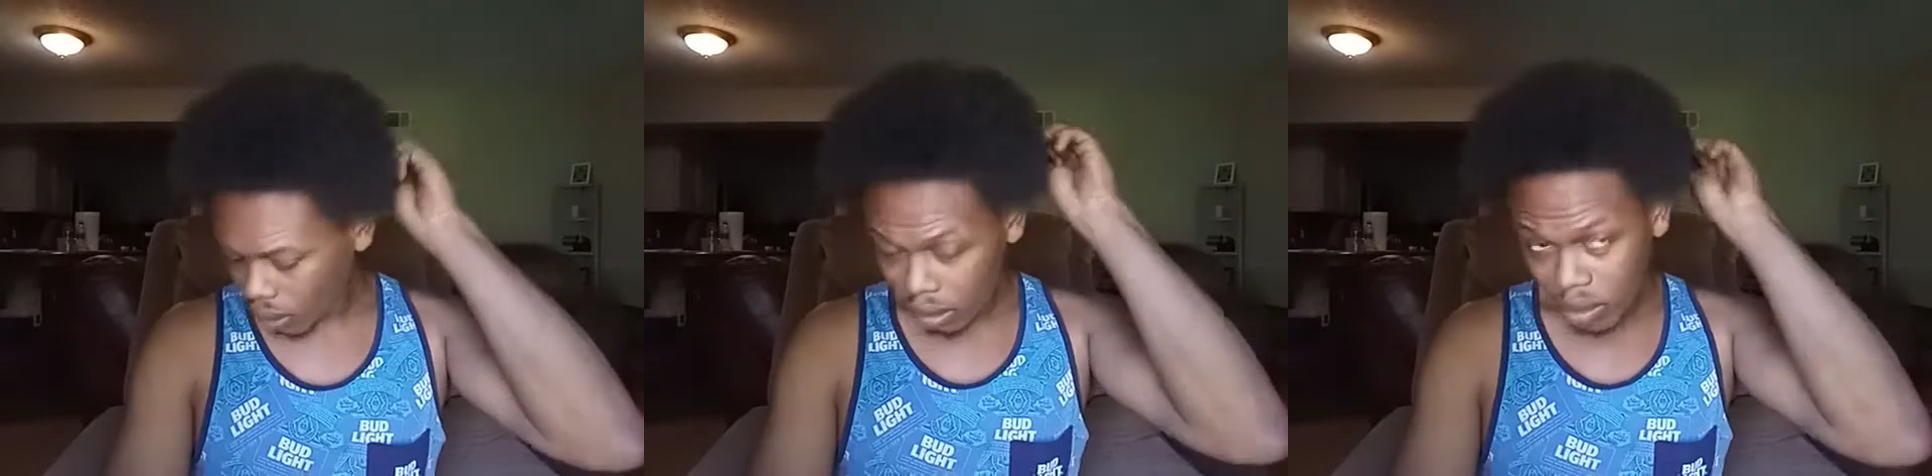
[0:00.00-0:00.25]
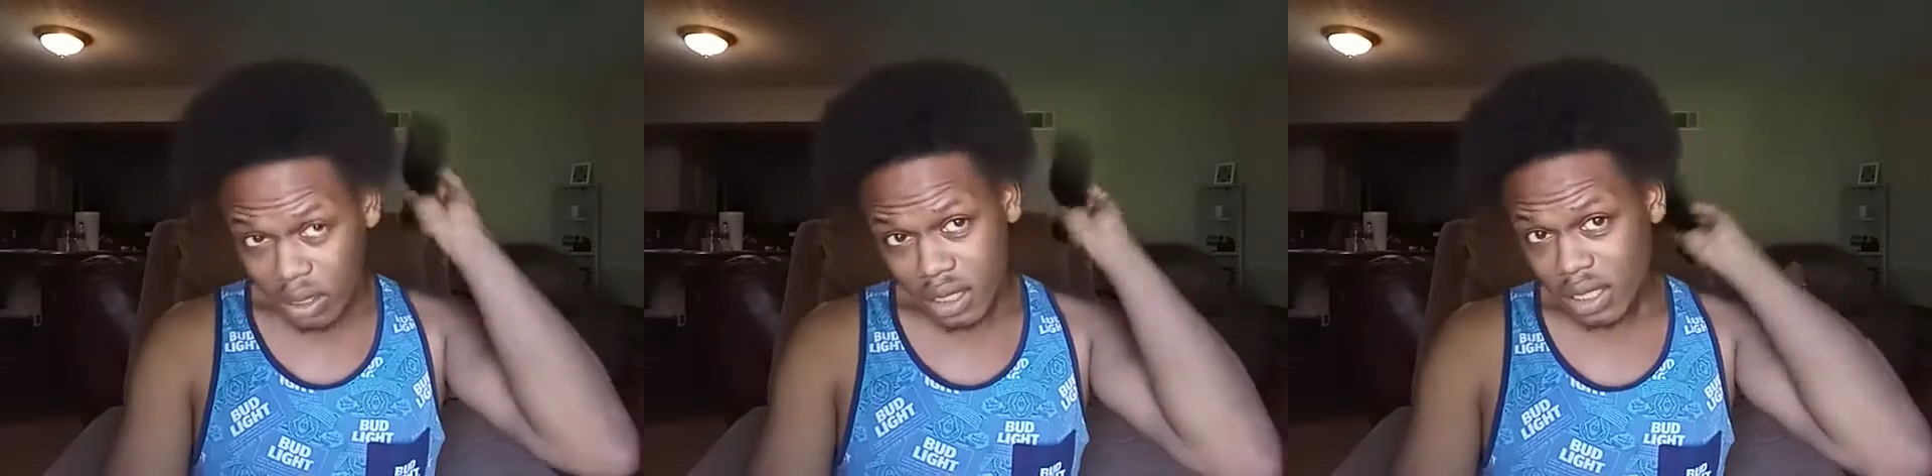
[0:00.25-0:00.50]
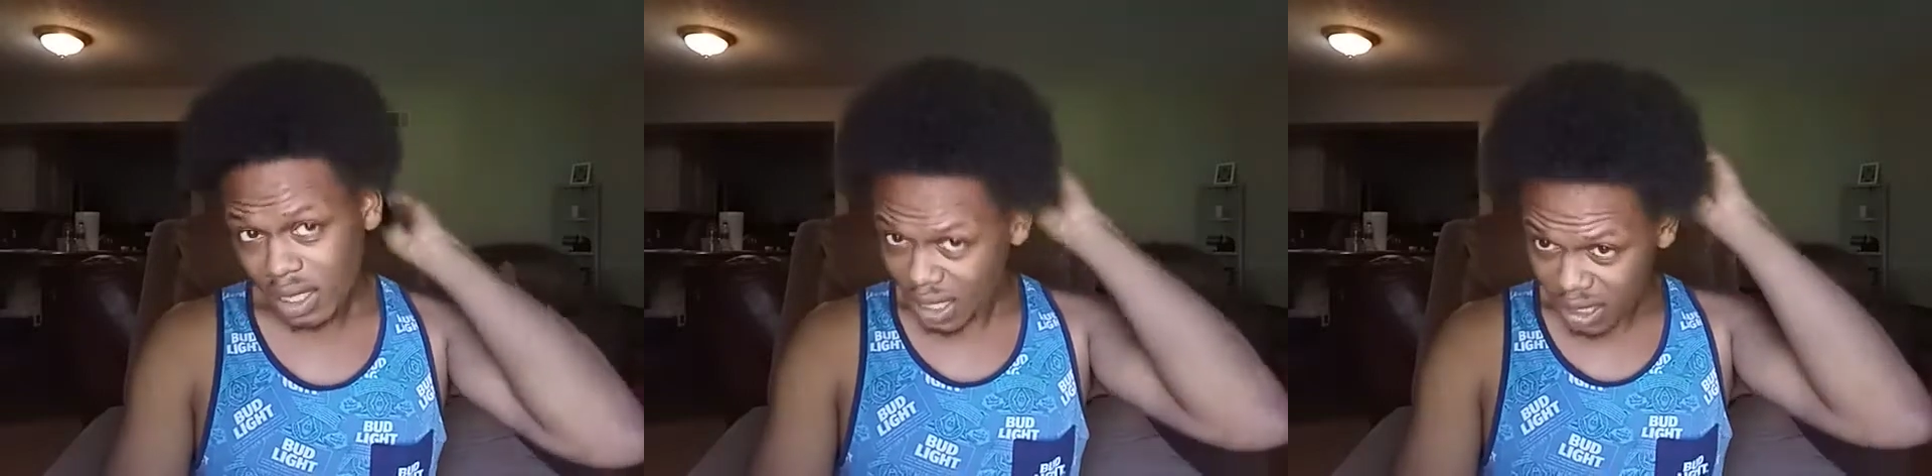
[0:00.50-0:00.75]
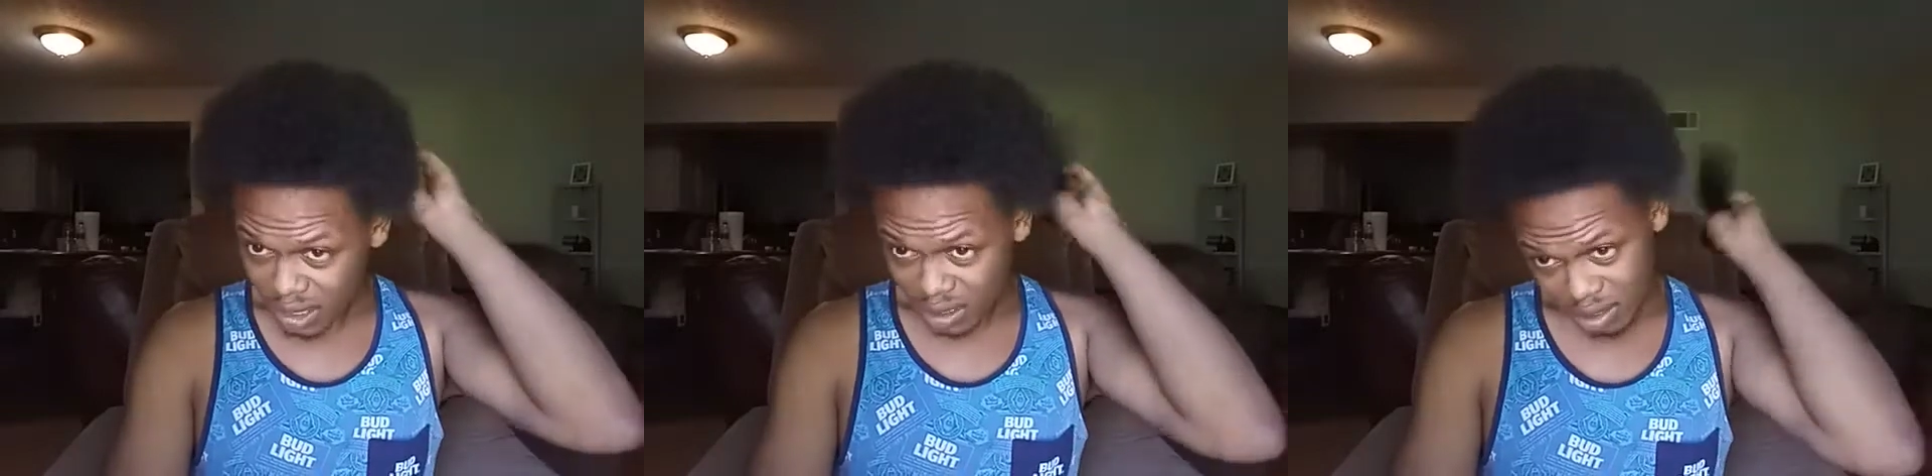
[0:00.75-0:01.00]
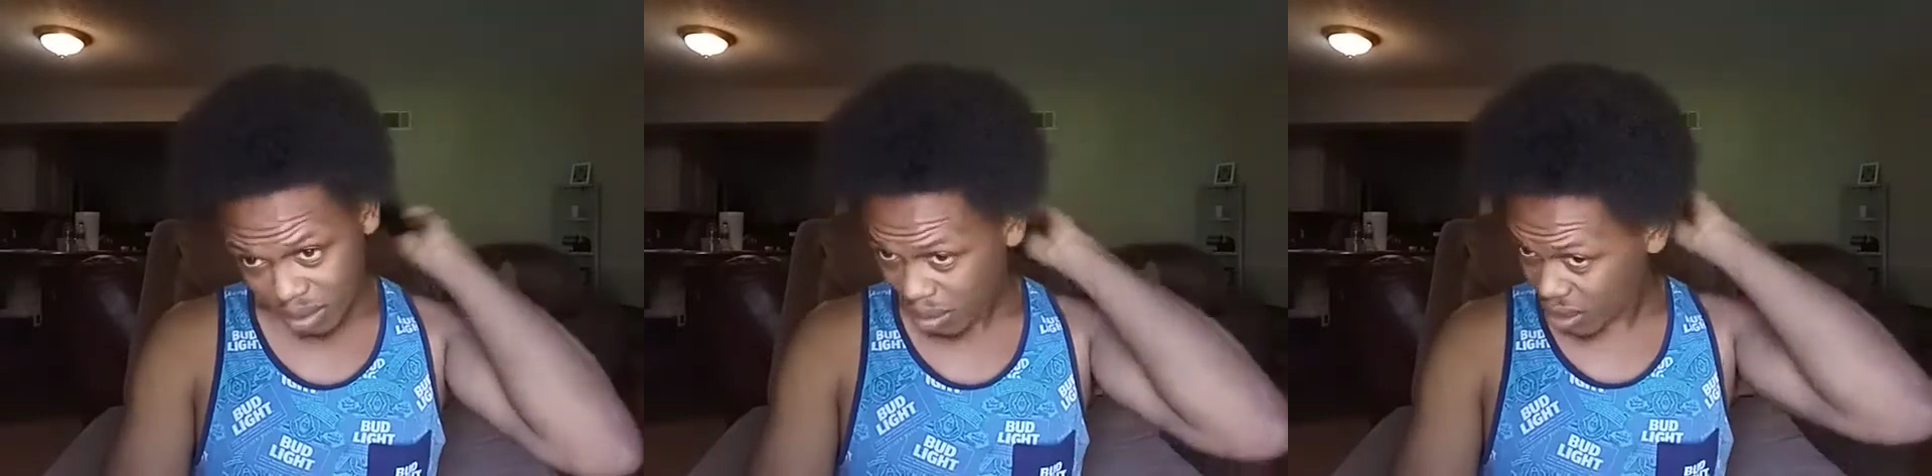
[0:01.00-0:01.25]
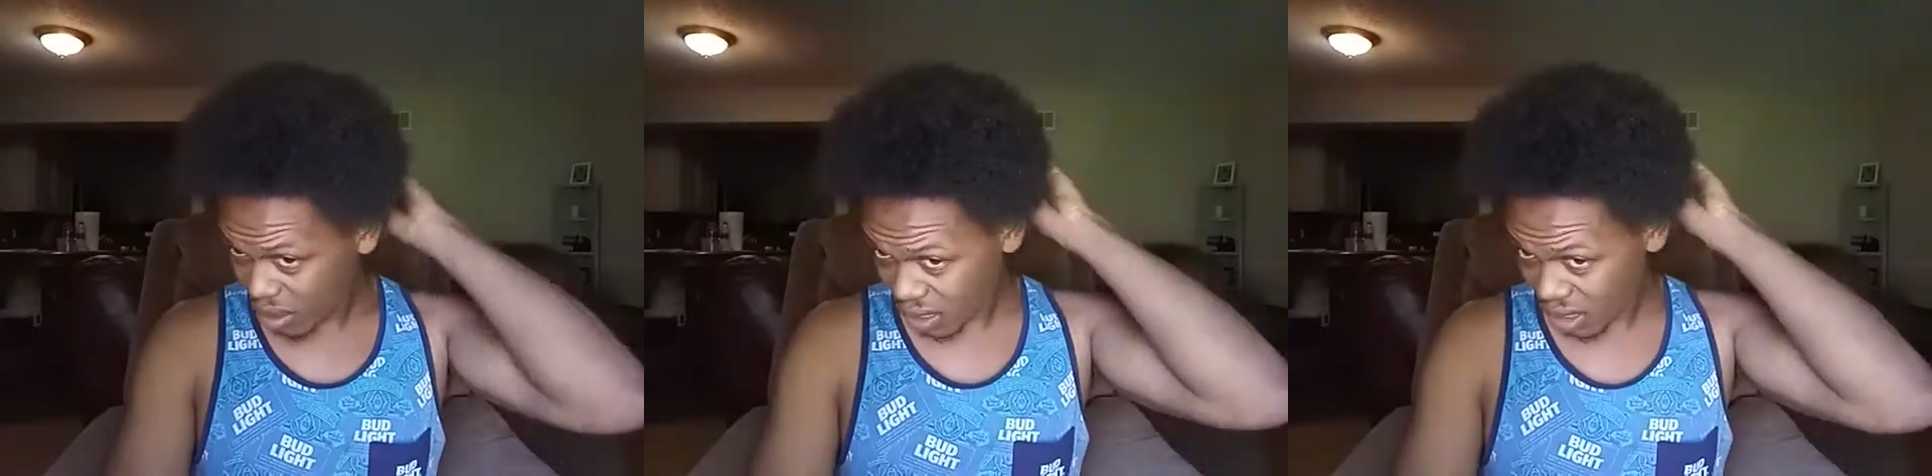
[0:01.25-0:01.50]
Some
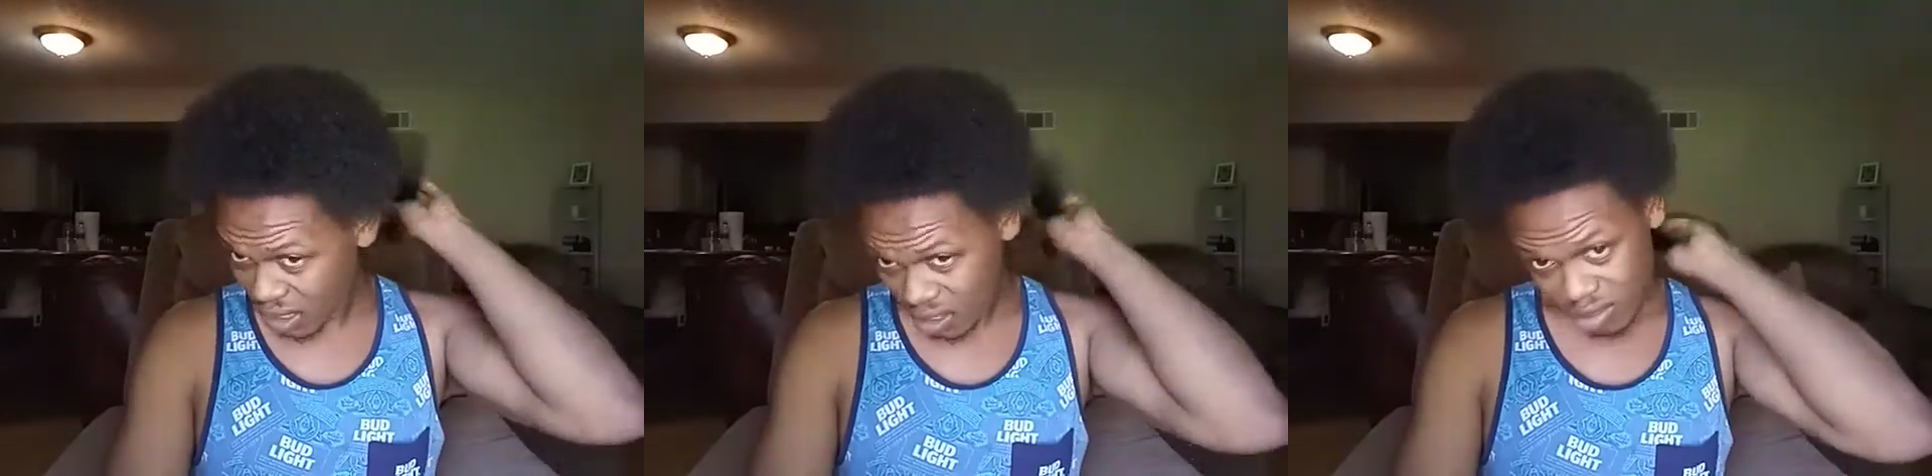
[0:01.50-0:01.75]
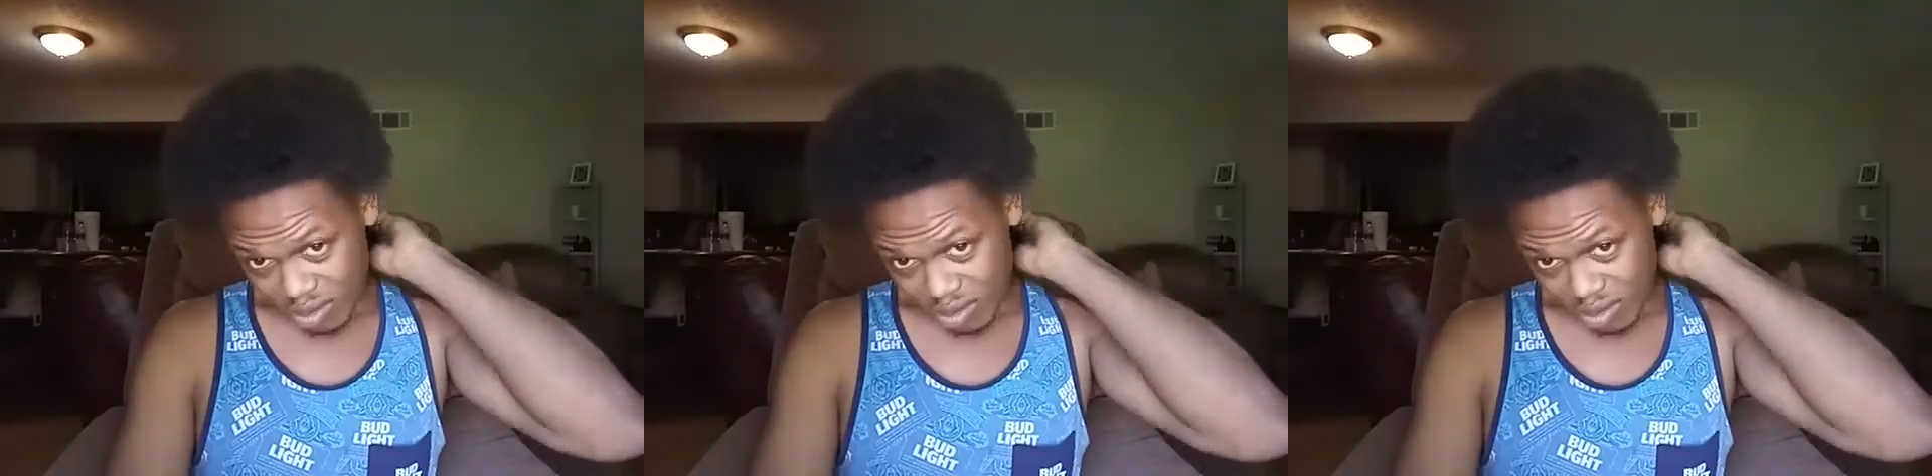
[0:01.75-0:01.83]
little kids